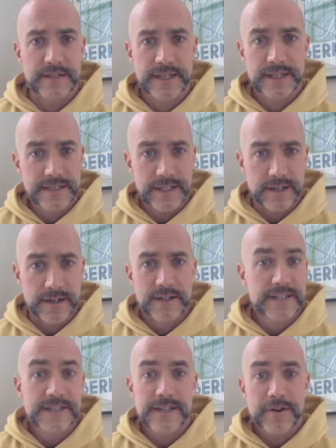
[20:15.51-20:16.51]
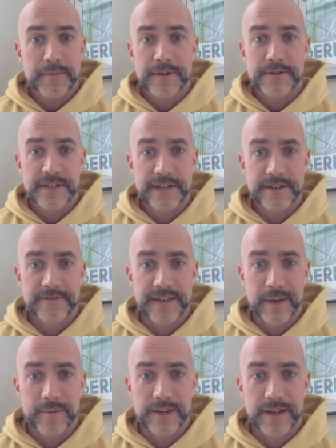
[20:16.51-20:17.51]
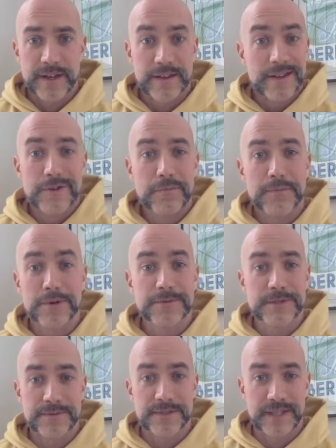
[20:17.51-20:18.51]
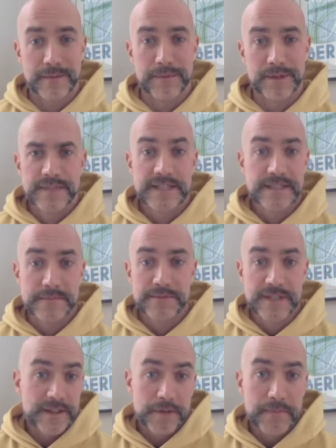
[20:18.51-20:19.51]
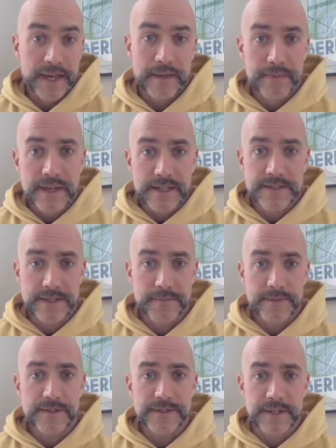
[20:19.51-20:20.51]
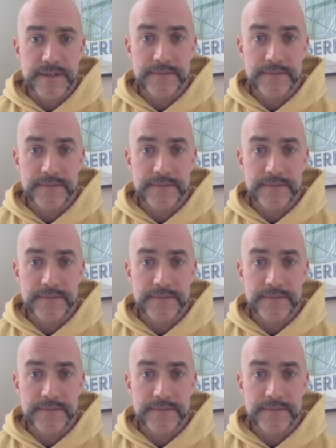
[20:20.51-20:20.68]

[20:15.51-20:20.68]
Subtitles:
consider, is there a person in your family that you most resemble? It seems that there may be such a person.